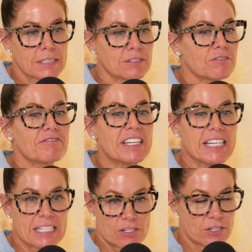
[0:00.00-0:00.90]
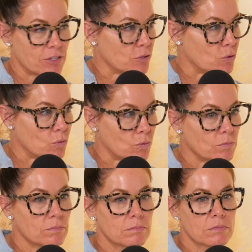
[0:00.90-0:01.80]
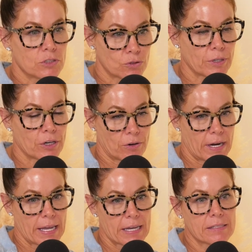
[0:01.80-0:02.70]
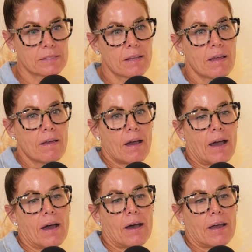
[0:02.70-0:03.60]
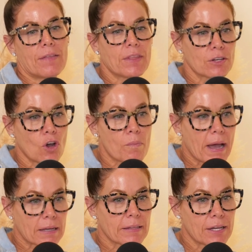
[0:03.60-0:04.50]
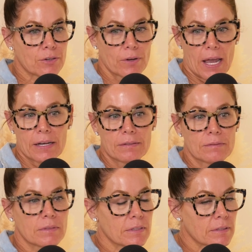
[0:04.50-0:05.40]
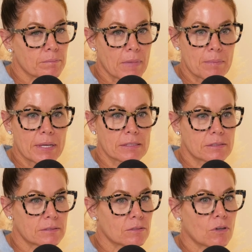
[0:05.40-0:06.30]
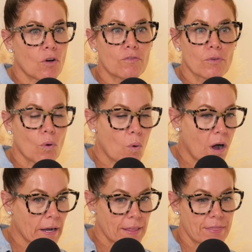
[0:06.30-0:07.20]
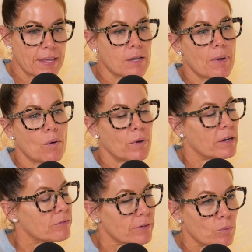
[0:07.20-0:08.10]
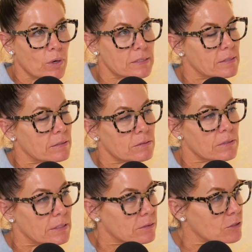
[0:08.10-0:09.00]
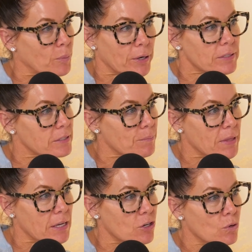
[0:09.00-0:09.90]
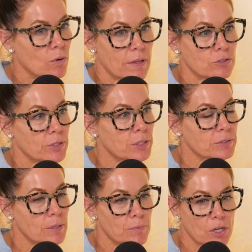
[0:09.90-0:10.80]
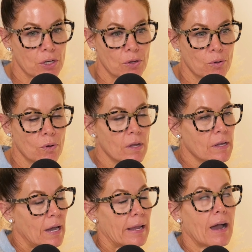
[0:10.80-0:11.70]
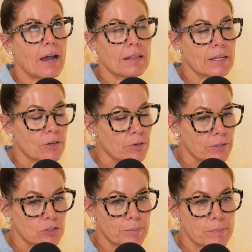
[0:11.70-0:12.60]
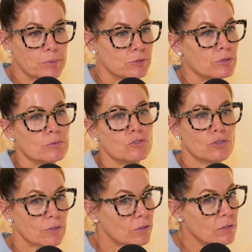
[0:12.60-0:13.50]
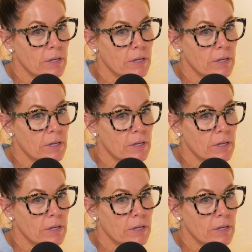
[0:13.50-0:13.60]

feed into the trigger, I guess. And then go back later, and maybe it's go for a walk and think about whatever it was that sparked something in you or that triggered something in you. I highly encourage people to journal